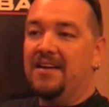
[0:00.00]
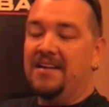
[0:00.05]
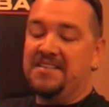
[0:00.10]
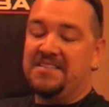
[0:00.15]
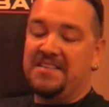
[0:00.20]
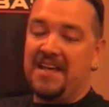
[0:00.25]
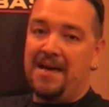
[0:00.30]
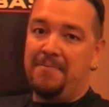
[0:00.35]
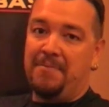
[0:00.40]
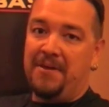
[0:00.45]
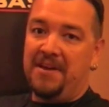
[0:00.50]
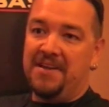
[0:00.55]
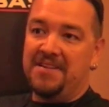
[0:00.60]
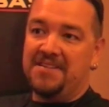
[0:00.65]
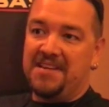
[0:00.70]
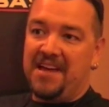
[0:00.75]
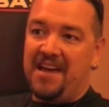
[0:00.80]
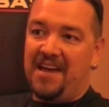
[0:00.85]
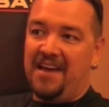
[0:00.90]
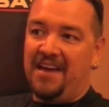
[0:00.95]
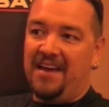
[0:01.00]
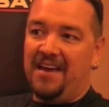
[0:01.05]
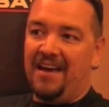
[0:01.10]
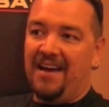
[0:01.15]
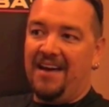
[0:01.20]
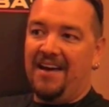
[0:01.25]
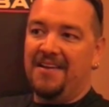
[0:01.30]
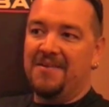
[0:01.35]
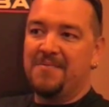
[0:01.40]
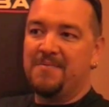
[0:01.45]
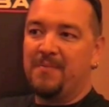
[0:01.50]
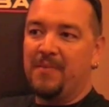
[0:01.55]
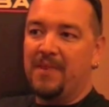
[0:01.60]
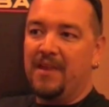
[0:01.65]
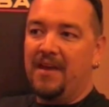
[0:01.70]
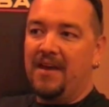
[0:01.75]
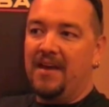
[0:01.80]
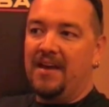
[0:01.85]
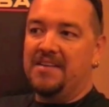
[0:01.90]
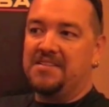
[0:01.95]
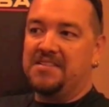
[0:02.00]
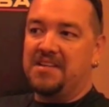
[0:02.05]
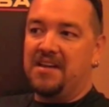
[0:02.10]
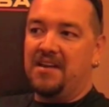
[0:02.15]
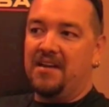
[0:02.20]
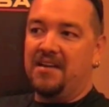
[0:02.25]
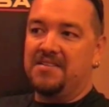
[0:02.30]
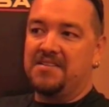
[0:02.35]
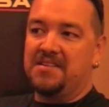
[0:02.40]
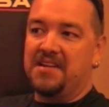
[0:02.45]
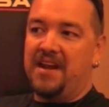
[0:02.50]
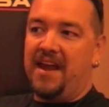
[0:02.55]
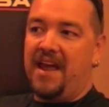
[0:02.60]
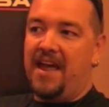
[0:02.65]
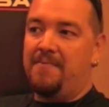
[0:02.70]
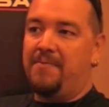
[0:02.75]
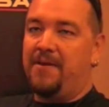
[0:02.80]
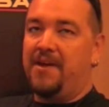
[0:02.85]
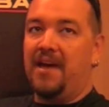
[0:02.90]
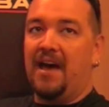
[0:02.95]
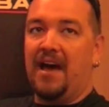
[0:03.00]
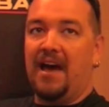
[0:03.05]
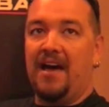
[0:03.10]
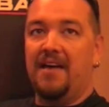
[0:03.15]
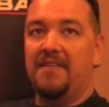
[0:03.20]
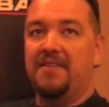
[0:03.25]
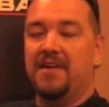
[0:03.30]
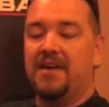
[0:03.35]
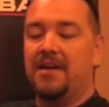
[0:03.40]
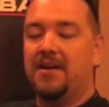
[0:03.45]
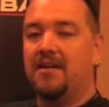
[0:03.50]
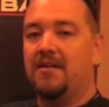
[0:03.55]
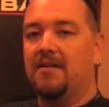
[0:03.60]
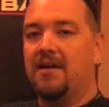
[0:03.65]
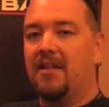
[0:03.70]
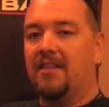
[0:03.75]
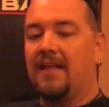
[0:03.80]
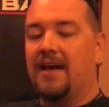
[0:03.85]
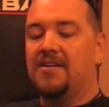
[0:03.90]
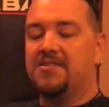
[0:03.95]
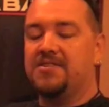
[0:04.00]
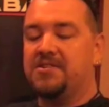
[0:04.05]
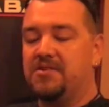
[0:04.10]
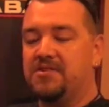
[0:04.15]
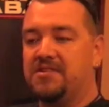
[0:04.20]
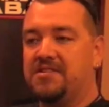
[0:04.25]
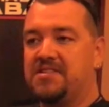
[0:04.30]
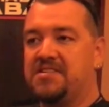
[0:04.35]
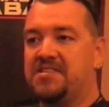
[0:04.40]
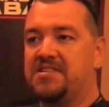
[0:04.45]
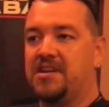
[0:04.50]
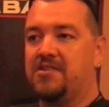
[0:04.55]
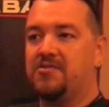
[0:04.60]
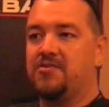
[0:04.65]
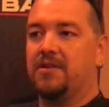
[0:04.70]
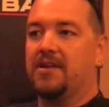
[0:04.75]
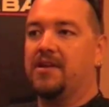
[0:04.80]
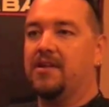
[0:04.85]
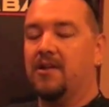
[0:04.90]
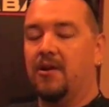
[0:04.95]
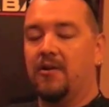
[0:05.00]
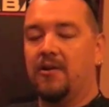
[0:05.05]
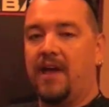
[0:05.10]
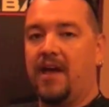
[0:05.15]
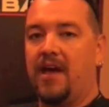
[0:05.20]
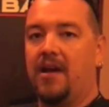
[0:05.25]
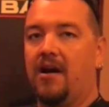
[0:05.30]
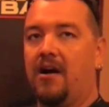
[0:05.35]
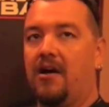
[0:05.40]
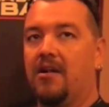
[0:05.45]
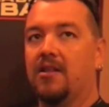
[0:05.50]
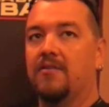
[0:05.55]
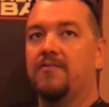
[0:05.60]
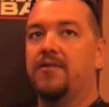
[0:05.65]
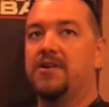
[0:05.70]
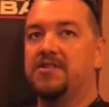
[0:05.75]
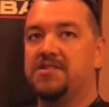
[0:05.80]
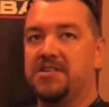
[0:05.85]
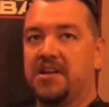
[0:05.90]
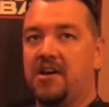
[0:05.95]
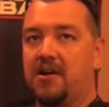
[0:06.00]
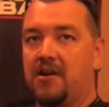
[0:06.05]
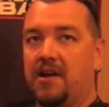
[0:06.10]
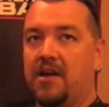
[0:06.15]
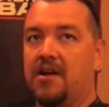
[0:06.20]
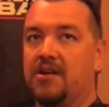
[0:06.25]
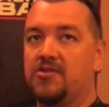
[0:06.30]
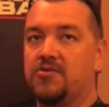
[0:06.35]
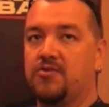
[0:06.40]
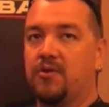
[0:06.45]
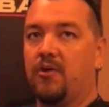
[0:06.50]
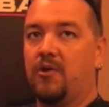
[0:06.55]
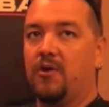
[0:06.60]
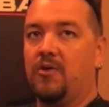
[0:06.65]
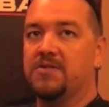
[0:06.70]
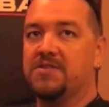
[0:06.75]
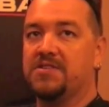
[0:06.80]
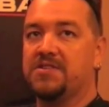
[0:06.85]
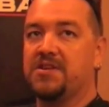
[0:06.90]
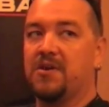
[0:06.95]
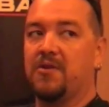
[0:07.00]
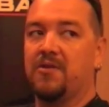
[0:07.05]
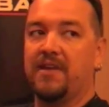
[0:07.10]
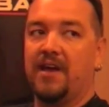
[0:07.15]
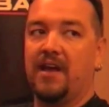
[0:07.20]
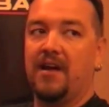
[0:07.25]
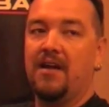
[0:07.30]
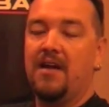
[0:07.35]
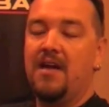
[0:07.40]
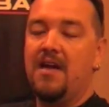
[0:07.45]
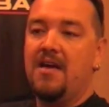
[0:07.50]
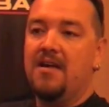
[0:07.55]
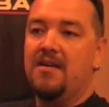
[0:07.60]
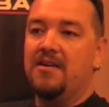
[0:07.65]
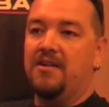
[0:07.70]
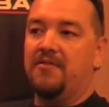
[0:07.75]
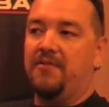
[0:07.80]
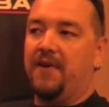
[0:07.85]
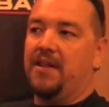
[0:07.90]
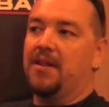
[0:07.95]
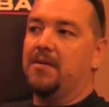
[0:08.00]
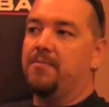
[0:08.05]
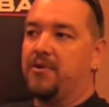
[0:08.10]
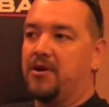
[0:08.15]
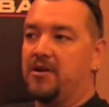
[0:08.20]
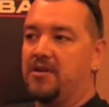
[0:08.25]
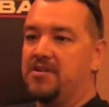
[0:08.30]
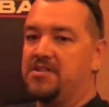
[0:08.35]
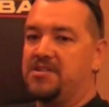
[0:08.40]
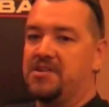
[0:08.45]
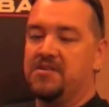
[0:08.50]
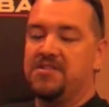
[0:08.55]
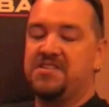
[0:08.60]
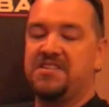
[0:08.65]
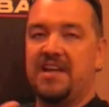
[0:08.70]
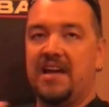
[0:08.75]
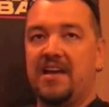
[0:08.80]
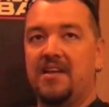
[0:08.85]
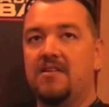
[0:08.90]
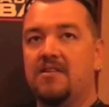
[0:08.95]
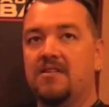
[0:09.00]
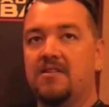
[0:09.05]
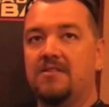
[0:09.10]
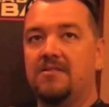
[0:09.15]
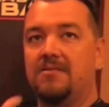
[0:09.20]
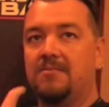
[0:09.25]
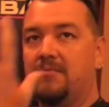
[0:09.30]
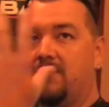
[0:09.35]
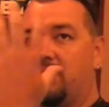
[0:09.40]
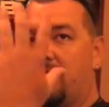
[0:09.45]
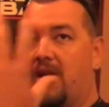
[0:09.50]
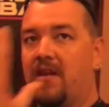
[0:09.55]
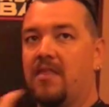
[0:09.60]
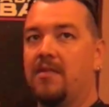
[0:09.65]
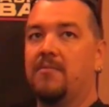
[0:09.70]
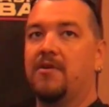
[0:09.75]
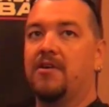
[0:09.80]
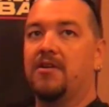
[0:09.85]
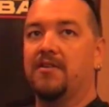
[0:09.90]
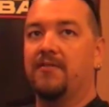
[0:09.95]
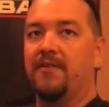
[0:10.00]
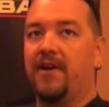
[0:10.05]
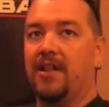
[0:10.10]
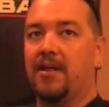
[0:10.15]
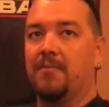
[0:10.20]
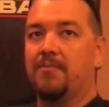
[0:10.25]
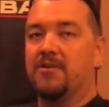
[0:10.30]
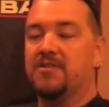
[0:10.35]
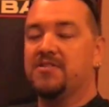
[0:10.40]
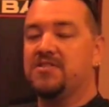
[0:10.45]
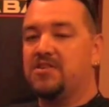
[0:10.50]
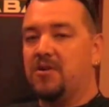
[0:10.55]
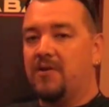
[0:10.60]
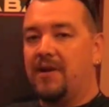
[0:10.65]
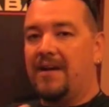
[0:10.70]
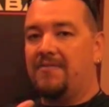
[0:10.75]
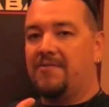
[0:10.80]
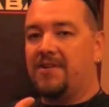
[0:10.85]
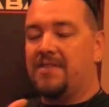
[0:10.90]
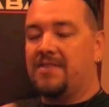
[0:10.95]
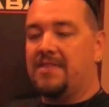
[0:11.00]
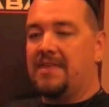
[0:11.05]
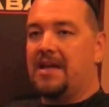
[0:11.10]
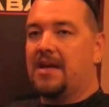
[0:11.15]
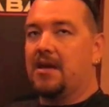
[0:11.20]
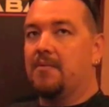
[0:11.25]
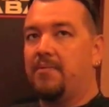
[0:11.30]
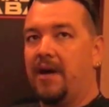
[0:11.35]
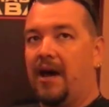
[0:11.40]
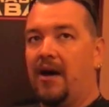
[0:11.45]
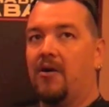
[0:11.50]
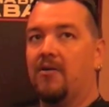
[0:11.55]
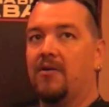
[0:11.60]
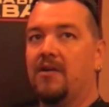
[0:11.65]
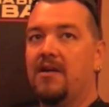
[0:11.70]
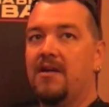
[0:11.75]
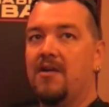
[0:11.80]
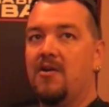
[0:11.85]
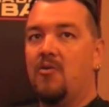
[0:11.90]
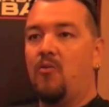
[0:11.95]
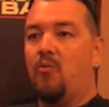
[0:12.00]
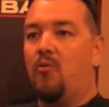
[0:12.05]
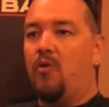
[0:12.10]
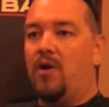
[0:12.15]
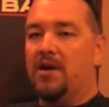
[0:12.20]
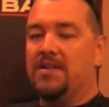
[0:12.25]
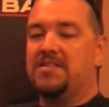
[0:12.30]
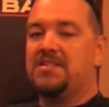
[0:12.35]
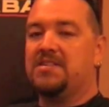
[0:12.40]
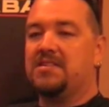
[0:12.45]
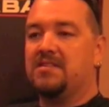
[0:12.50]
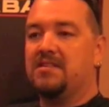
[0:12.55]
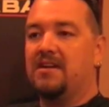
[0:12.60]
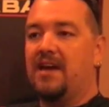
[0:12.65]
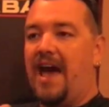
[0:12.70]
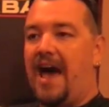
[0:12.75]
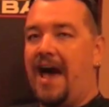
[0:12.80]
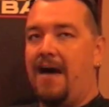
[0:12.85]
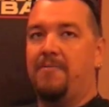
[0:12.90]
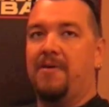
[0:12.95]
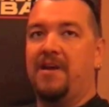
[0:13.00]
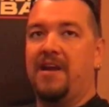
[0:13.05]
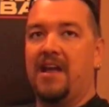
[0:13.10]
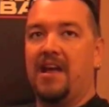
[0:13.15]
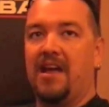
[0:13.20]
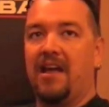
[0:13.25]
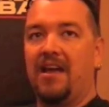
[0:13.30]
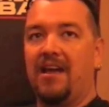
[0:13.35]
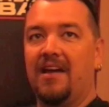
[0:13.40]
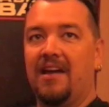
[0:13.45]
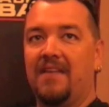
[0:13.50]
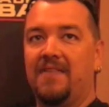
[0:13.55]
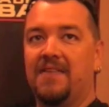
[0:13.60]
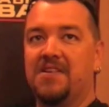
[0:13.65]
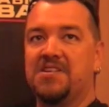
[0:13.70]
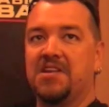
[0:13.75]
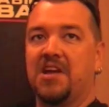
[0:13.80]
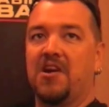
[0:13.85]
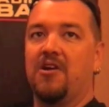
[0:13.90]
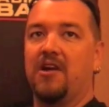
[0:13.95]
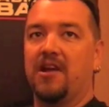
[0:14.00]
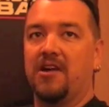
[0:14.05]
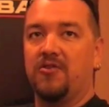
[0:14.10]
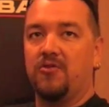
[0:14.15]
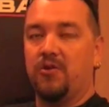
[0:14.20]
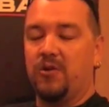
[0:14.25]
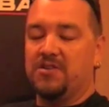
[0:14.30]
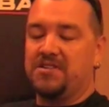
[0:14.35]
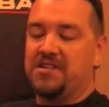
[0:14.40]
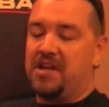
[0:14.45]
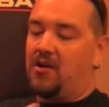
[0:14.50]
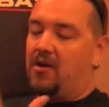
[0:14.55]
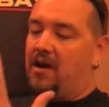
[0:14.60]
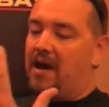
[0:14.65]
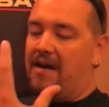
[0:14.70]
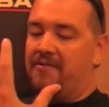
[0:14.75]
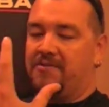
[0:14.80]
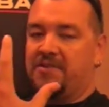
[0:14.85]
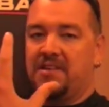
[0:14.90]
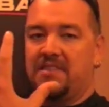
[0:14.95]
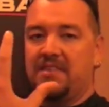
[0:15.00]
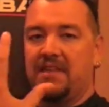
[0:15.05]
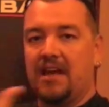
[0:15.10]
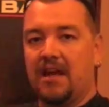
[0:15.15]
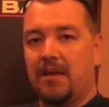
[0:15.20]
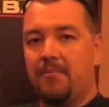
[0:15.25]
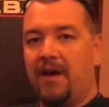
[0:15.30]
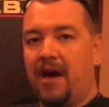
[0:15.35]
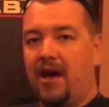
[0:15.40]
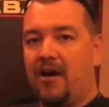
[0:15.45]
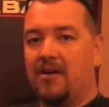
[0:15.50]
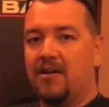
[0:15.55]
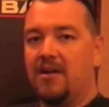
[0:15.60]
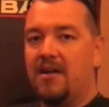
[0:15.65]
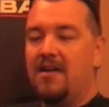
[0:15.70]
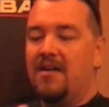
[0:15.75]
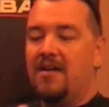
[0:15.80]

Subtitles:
ESAPI is it's an API that allows you to centrally locate all of your security controls so that developers, your standard run-of-the-mill developers, don't have to think about what's happening in the security controls. They don't have to think about